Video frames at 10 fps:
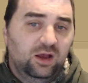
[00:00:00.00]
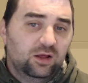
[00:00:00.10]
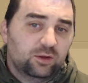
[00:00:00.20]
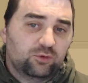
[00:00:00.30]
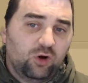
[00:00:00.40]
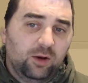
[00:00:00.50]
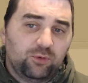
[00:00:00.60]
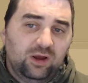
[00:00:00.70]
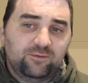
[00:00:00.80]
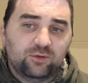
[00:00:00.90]
The drop
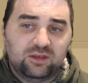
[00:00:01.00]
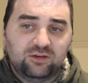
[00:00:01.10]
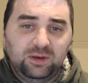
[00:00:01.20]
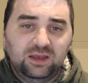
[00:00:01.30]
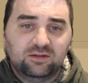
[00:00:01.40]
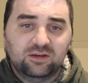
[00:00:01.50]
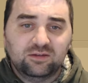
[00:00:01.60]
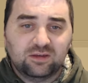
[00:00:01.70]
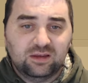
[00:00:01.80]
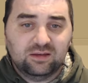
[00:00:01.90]
rate for these
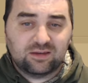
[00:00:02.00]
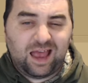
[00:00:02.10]
pieces is